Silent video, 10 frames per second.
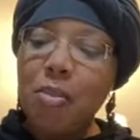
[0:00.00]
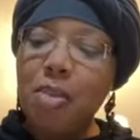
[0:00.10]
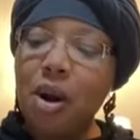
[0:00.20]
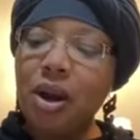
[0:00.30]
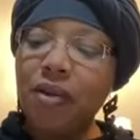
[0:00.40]

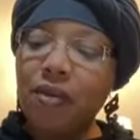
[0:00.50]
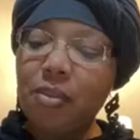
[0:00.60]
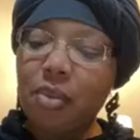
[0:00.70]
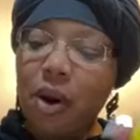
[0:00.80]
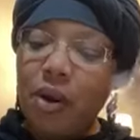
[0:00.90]
burning
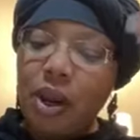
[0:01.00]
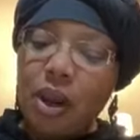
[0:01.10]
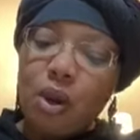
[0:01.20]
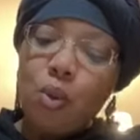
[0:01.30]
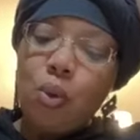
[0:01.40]
for
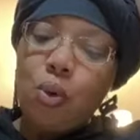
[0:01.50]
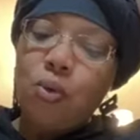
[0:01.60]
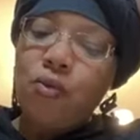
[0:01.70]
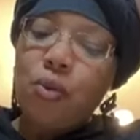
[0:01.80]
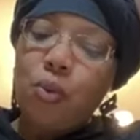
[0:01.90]
burning,
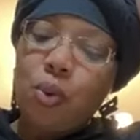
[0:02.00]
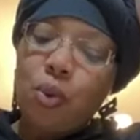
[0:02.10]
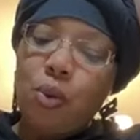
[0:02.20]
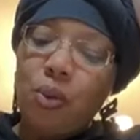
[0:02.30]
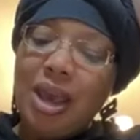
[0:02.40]
wound for
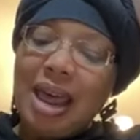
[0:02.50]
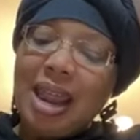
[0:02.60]
wound,